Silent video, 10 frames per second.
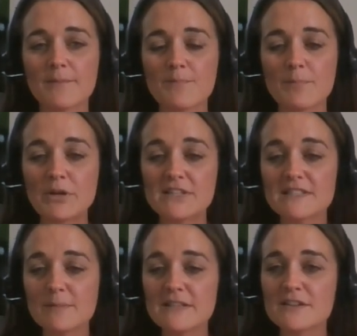
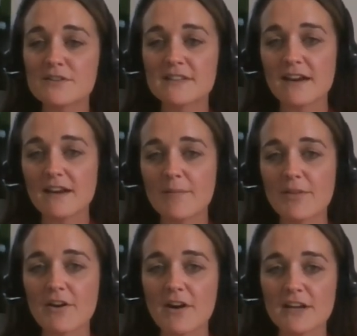participants are setting up
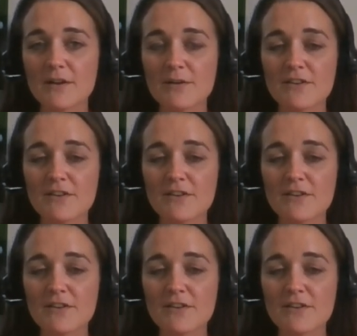their audio and